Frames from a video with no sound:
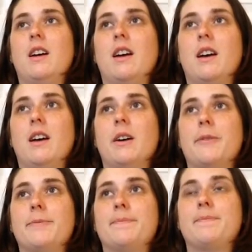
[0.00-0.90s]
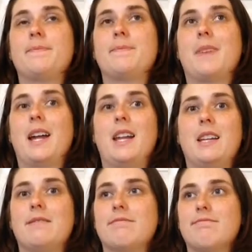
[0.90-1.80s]
I
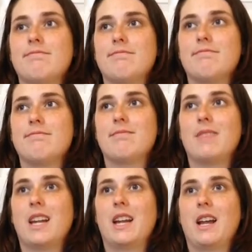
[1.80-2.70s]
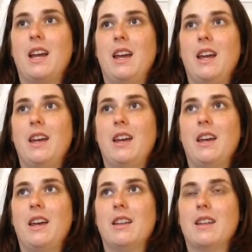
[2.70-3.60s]
didn't, and
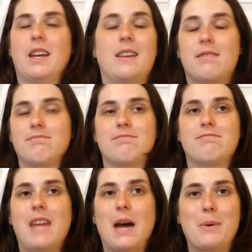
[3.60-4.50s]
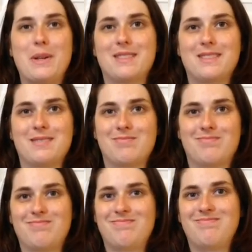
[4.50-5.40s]
like, that was
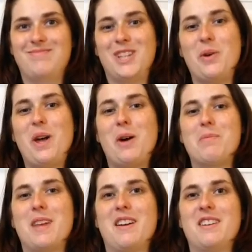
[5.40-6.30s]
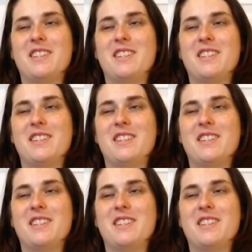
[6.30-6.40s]
no help there.